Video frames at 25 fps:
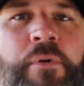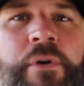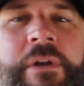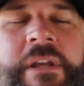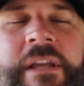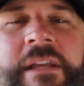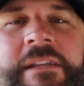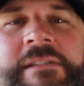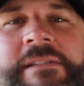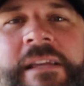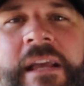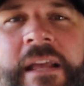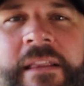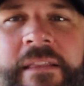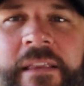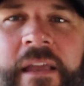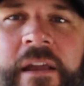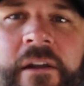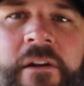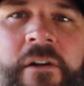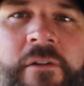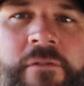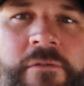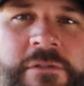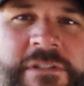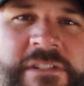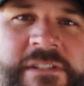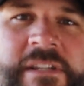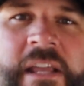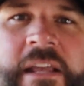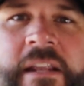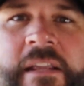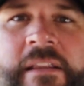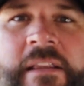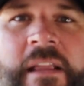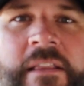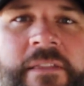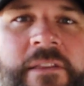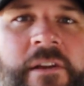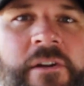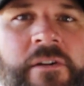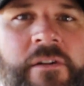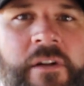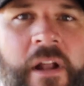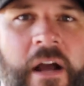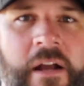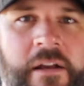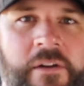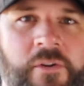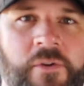bookings and they are stating that they're
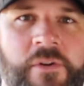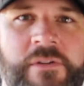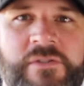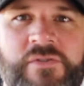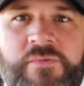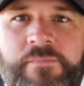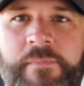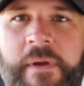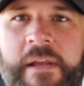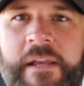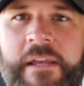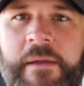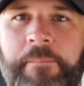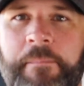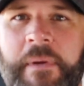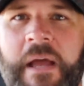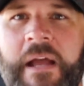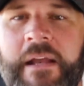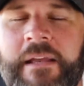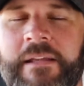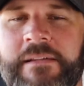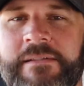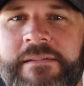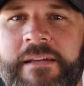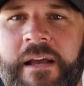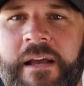not going to make it back in